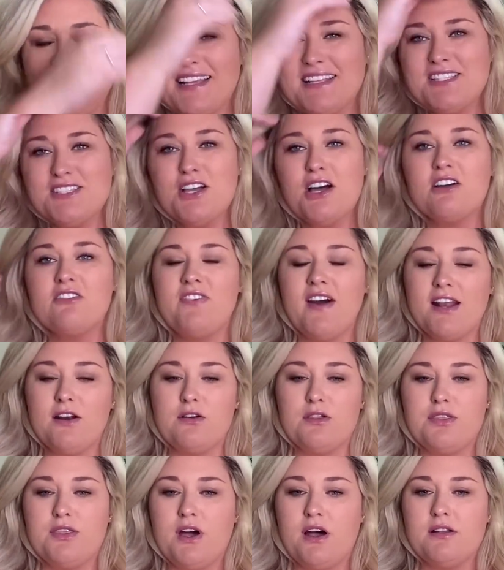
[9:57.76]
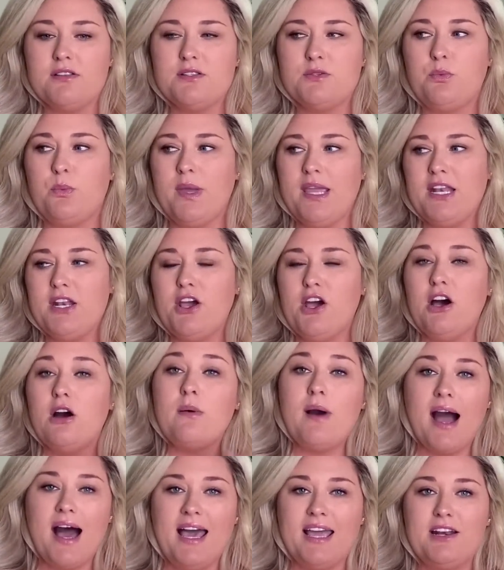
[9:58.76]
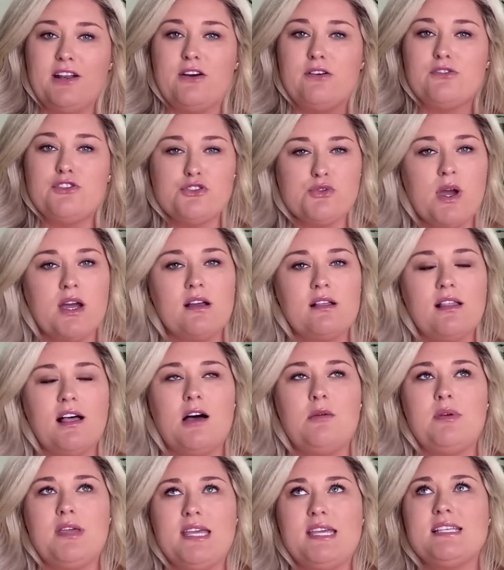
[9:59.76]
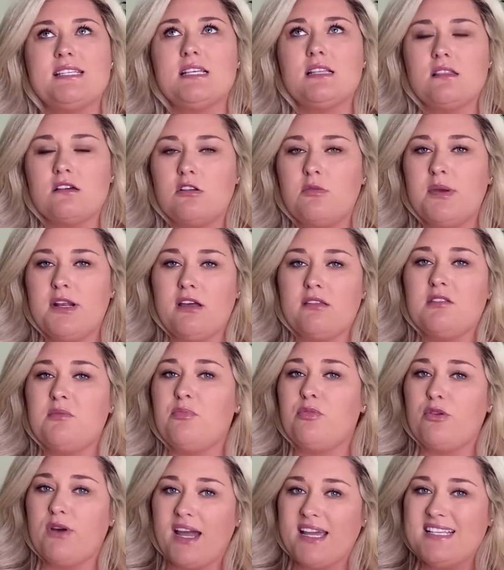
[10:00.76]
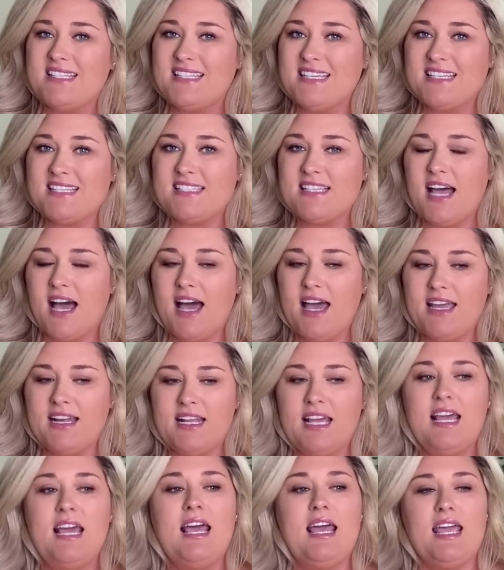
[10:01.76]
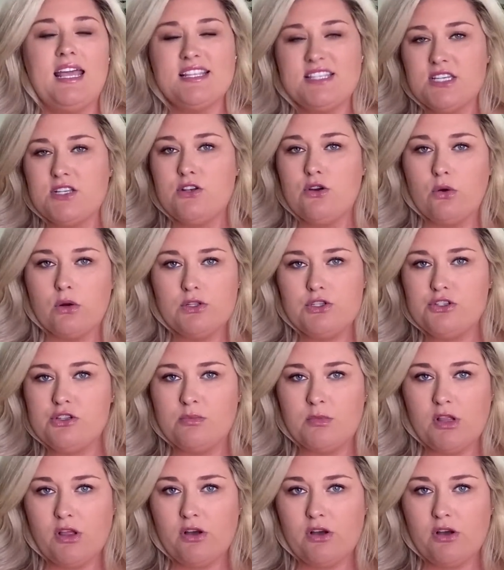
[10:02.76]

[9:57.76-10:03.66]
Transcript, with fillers: let's talk final thoughts. I know Trunk Club is a little bit on the pricey side. It's a Nordstrom